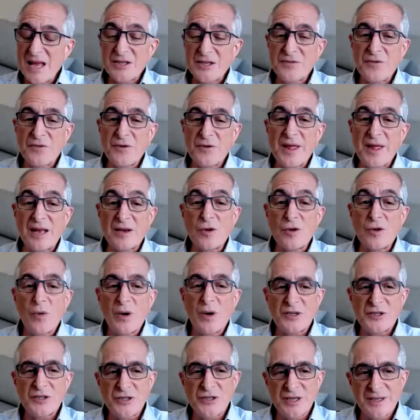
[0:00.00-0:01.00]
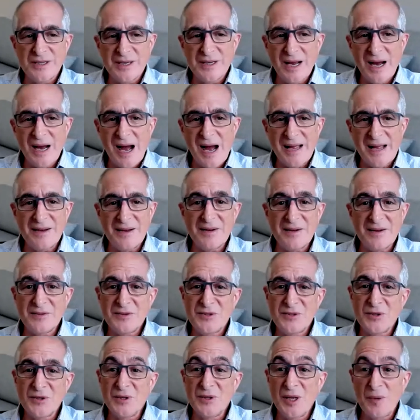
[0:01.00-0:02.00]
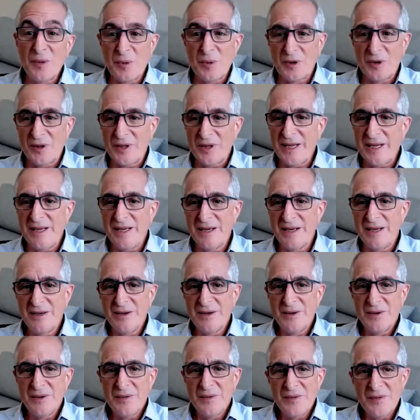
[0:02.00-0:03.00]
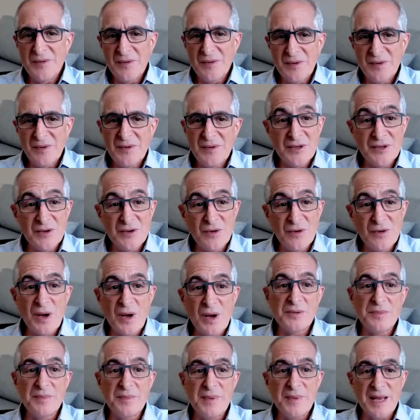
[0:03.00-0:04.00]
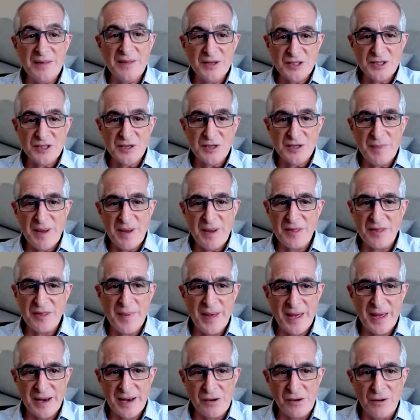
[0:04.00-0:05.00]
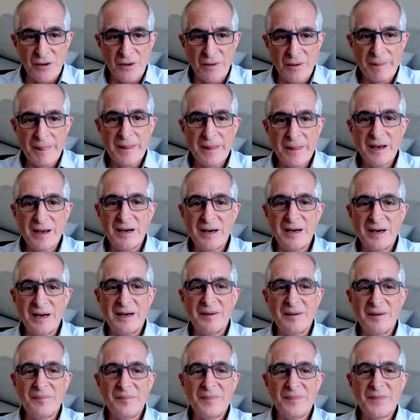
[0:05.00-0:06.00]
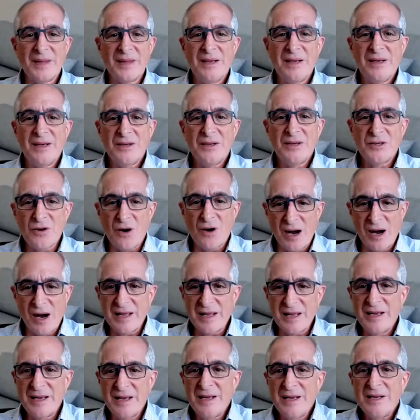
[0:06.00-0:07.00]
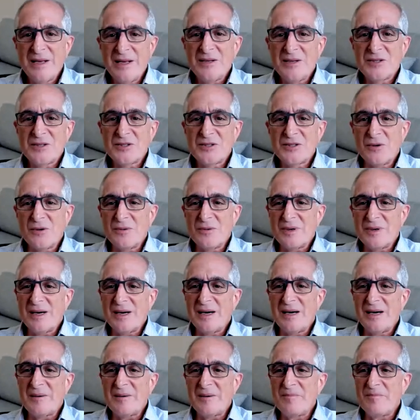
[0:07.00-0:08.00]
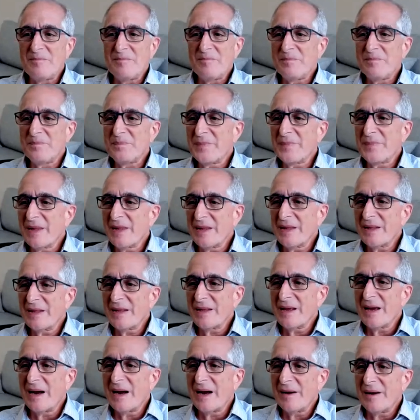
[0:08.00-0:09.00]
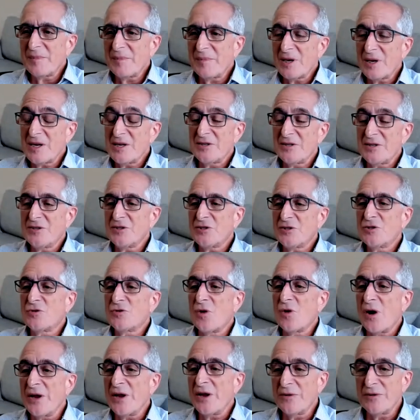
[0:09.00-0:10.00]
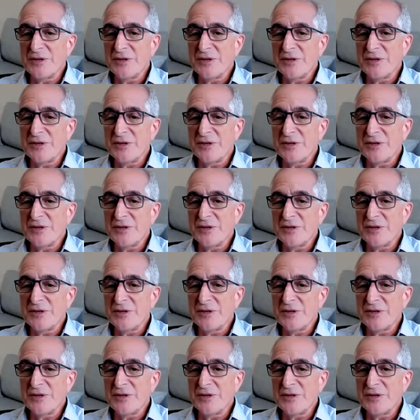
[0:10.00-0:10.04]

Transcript: for that question. I deliberately didn't want to make this a mathematical talk. So I'm going to just draw your